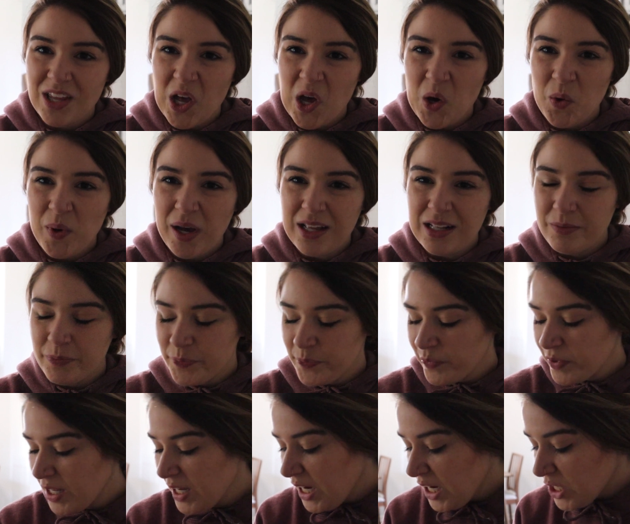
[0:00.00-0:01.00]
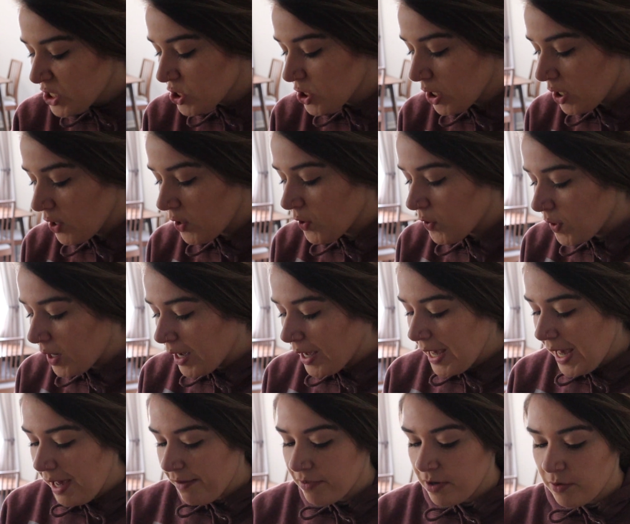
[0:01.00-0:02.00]
Oh well. So I
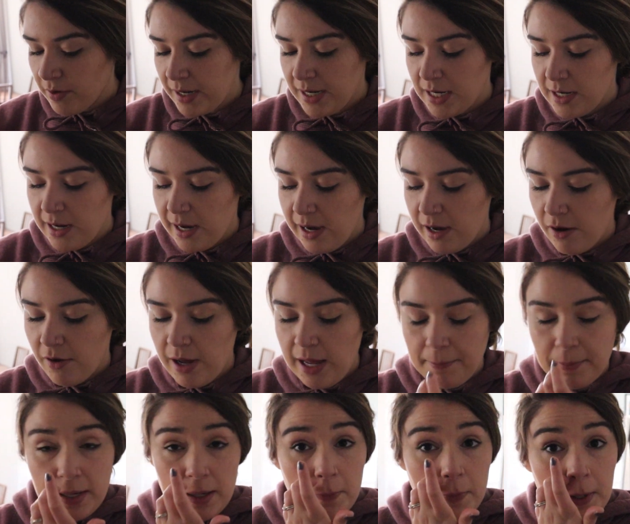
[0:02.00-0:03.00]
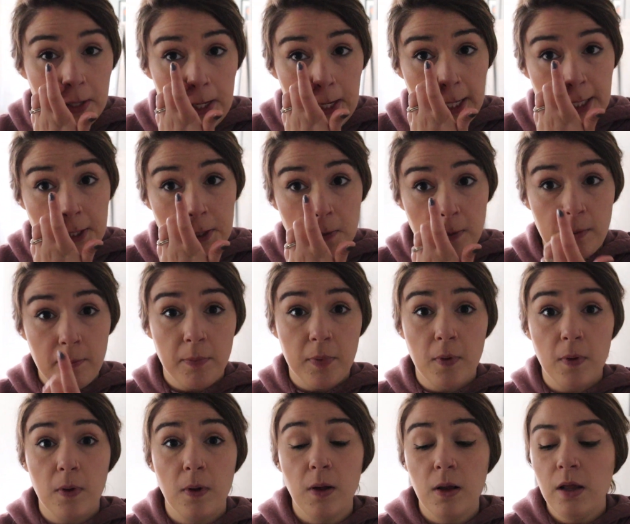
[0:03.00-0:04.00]
have it ready now. I'm gonna put it into a
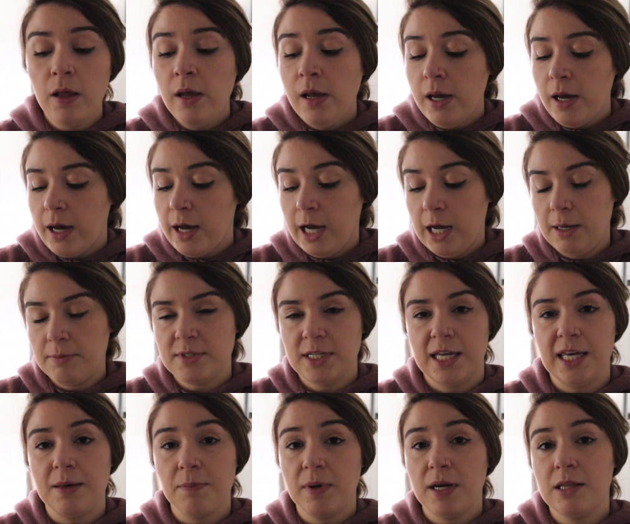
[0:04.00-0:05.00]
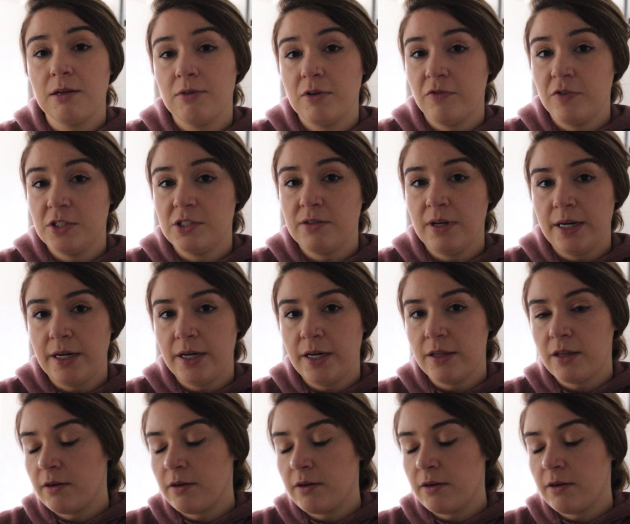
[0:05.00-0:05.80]
bowl to keep it in the refrigerator.